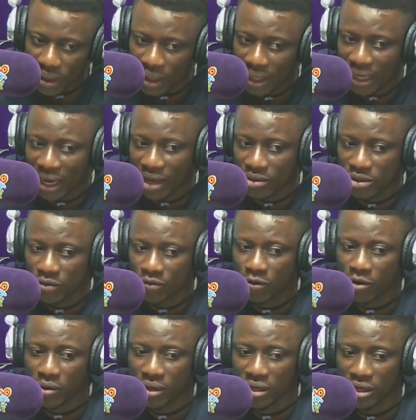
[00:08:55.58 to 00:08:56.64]
And now to
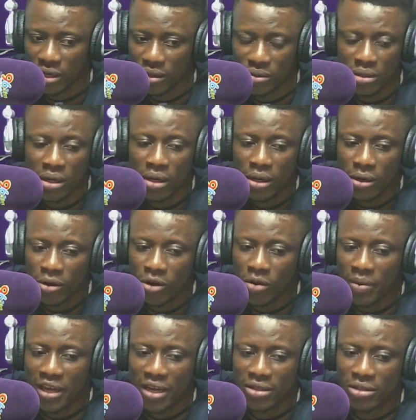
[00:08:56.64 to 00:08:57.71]
foreign news.
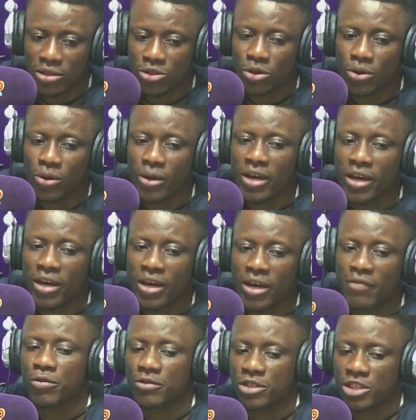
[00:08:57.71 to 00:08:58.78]
Lawmakers in Togo have
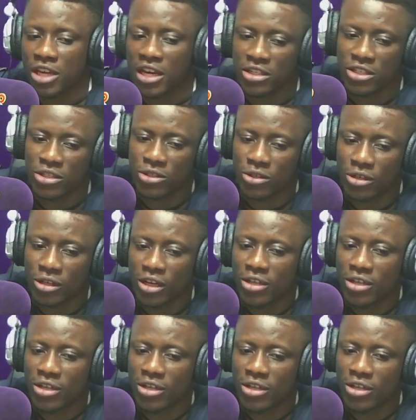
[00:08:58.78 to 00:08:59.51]
approved changes to the